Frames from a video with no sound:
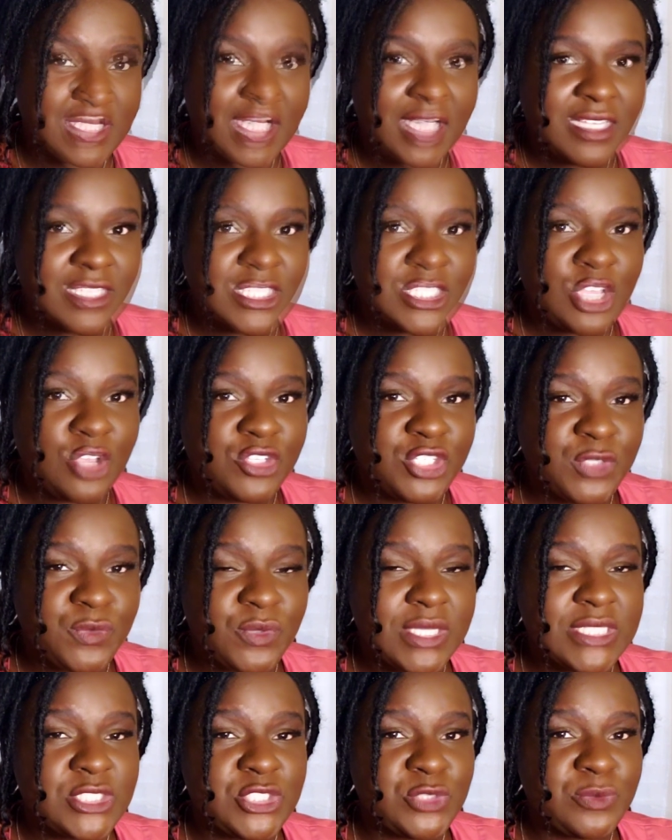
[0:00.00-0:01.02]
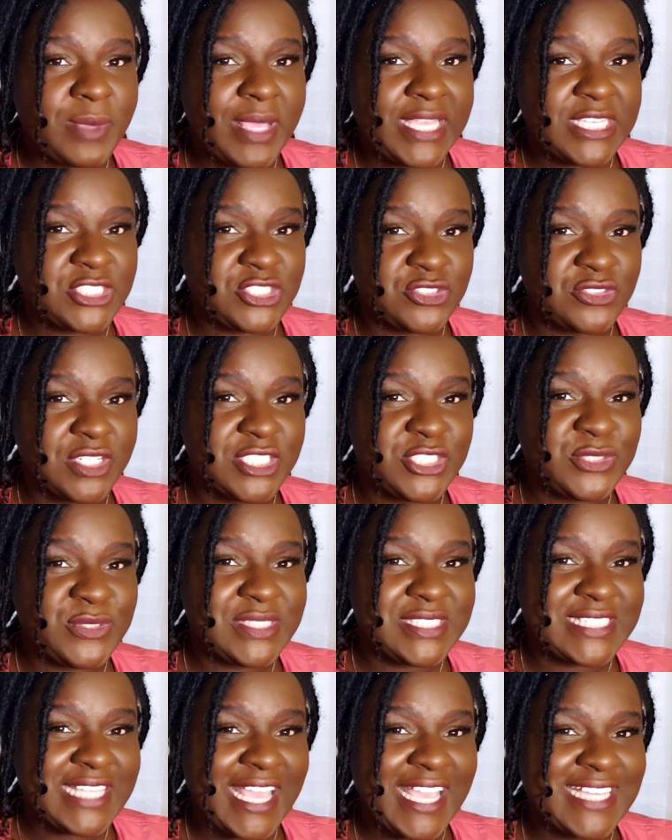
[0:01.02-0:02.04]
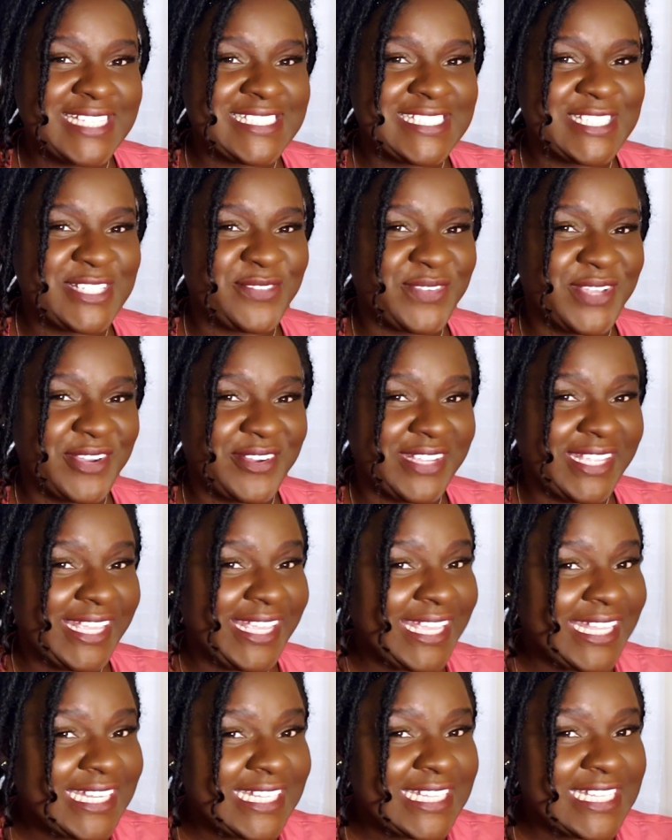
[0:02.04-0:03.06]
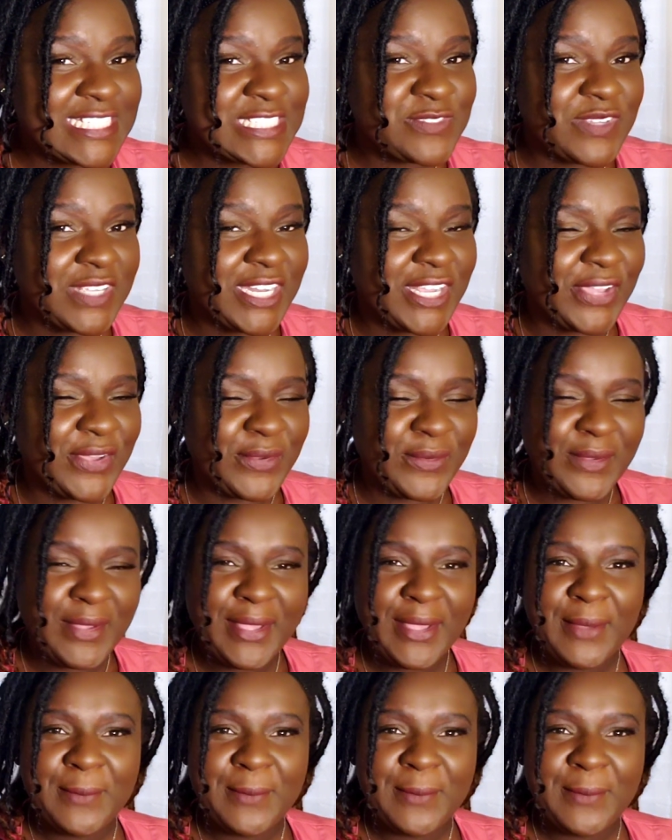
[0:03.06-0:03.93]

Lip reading: Also, you want to make sure you stay until the very end of this video,